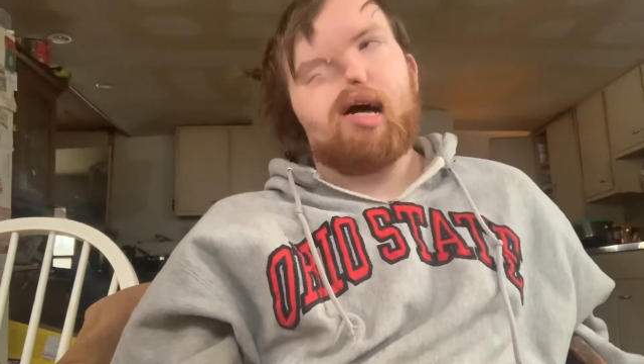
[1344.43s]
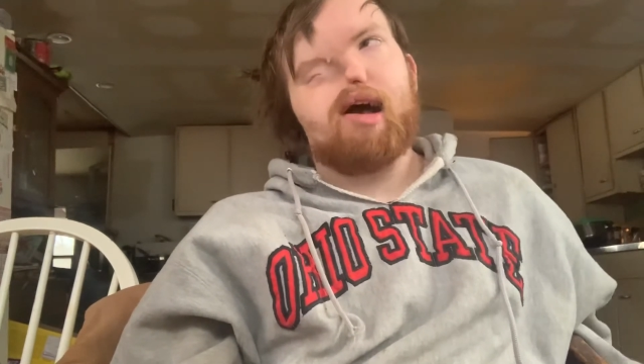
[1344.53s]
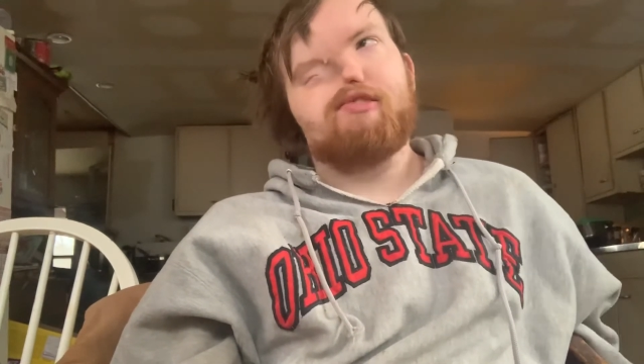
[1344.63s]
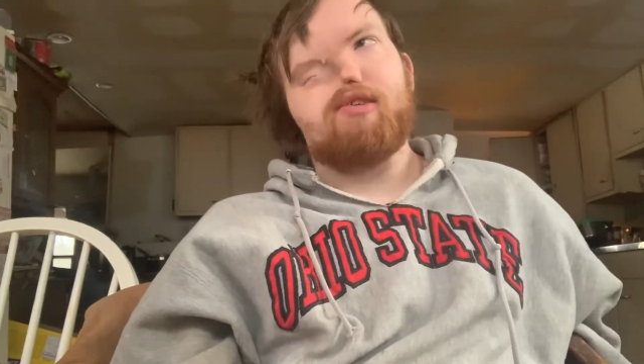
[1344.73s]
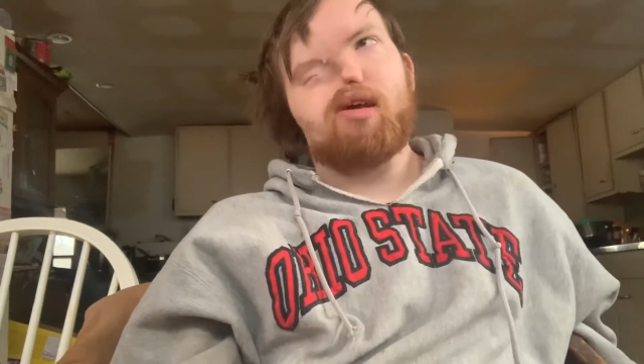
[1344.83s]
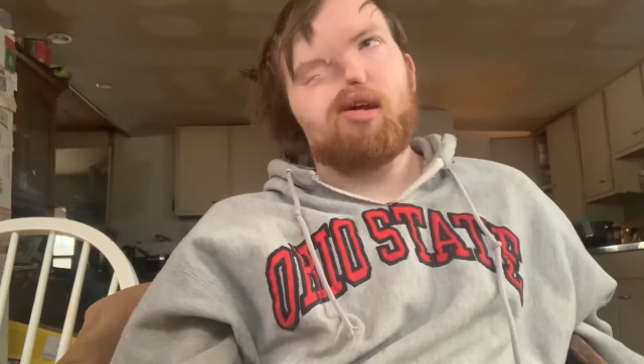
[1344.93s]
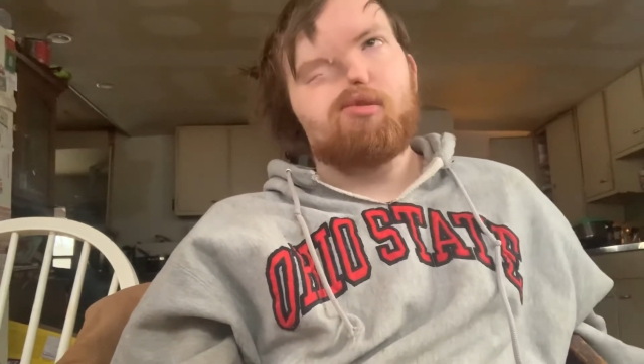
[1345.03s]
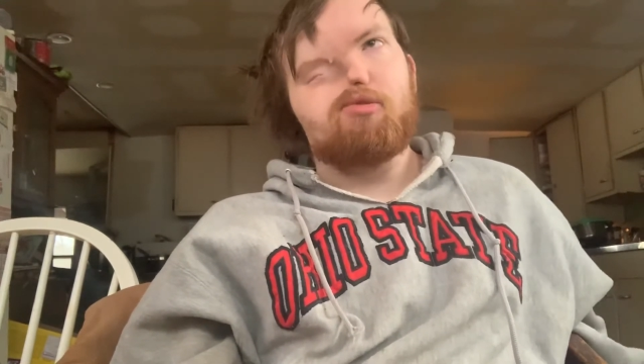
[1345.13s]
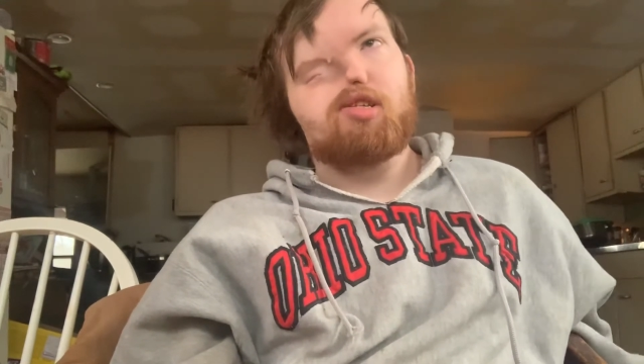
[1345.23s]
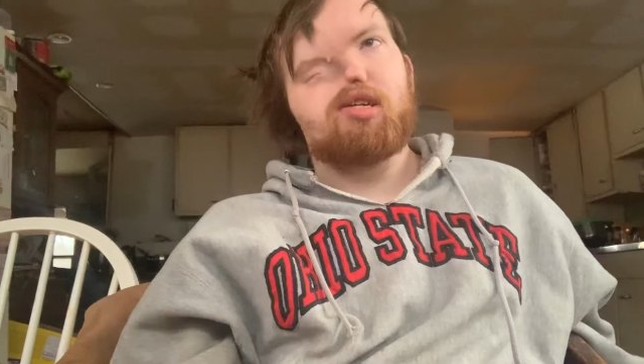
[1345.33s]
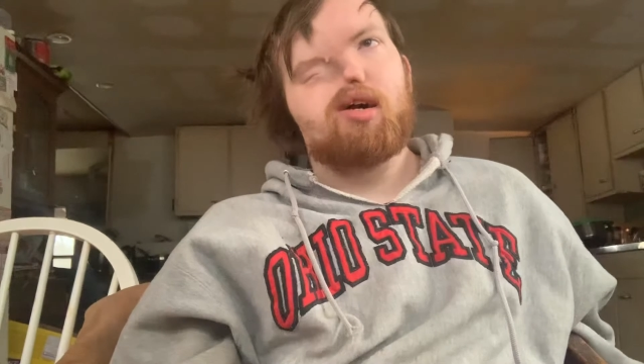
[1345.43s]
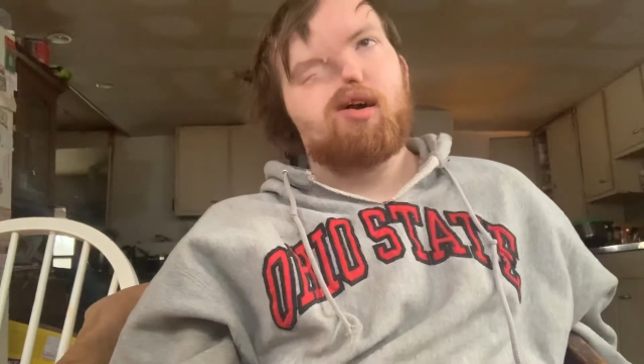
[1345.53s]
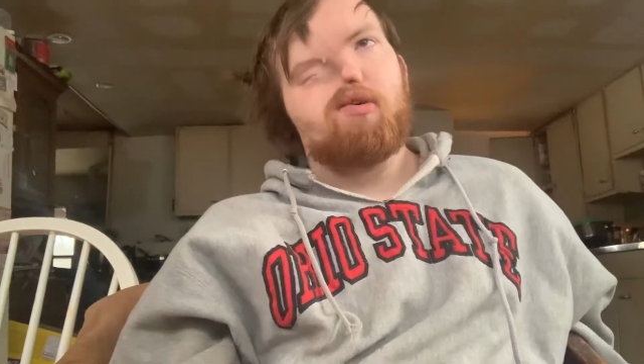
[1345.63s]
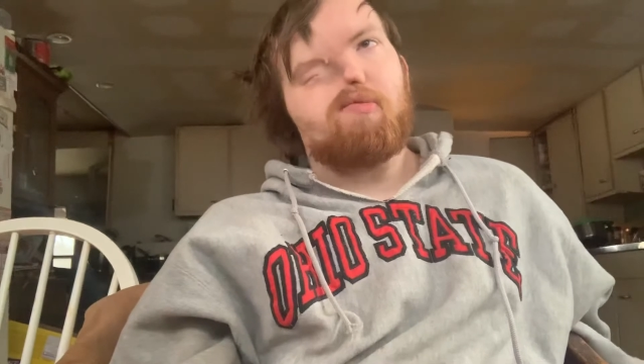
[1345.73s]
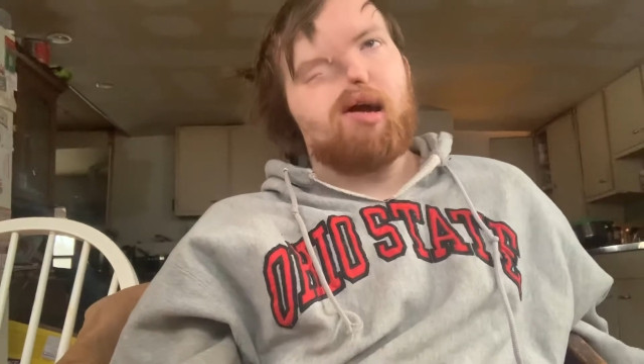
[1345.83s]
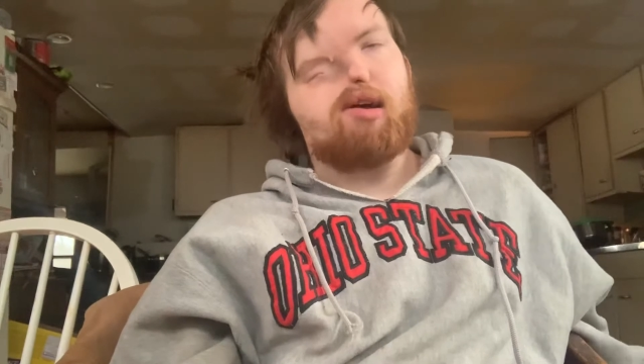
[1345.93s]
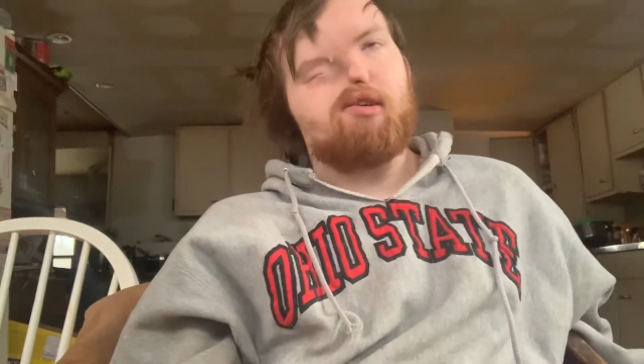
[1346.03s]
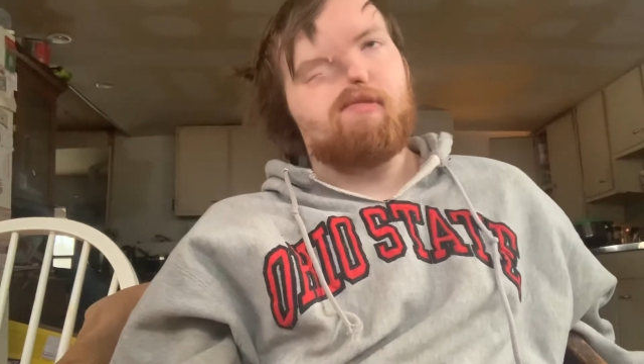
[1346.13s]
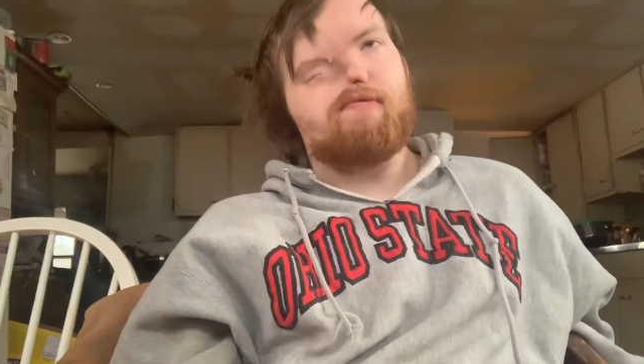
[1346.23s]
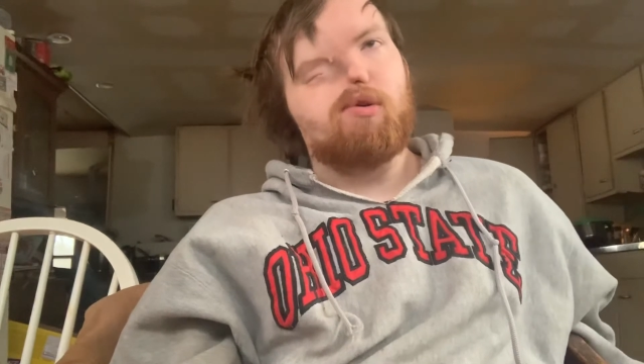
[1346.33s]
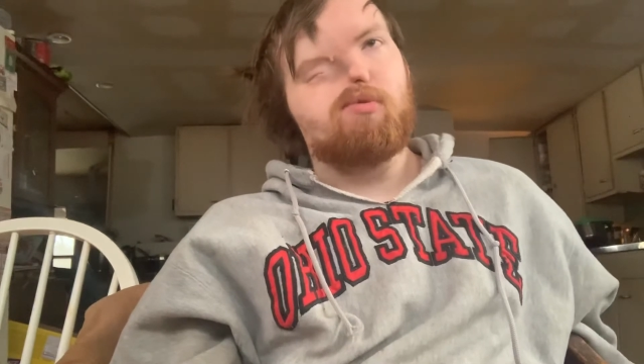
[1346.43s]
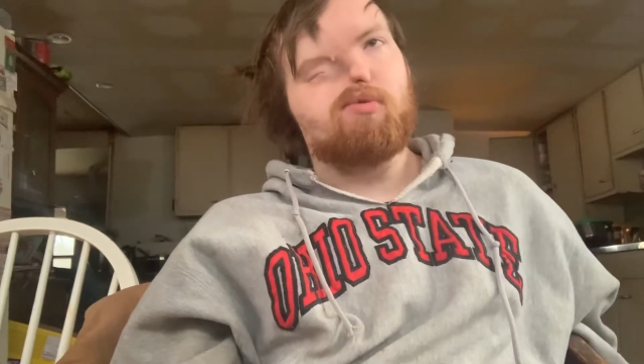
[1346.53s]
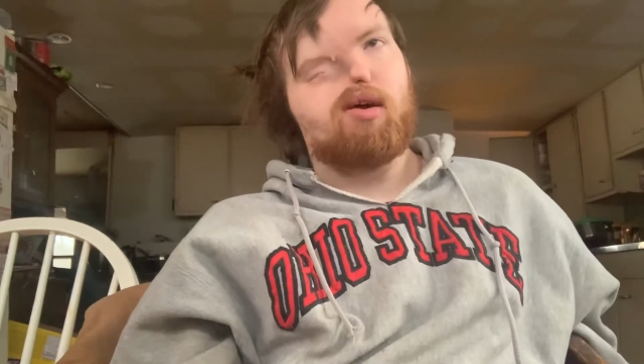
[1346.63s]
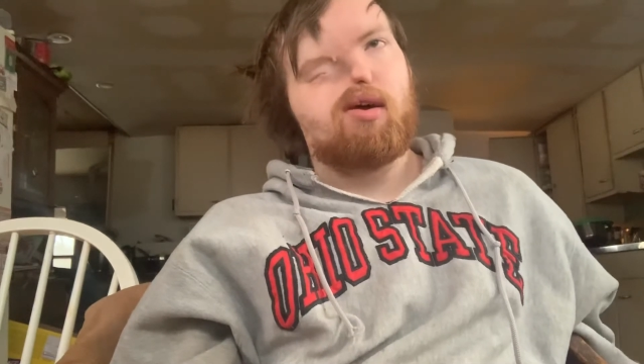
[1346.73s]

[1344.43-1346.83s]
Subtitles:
actually use regular food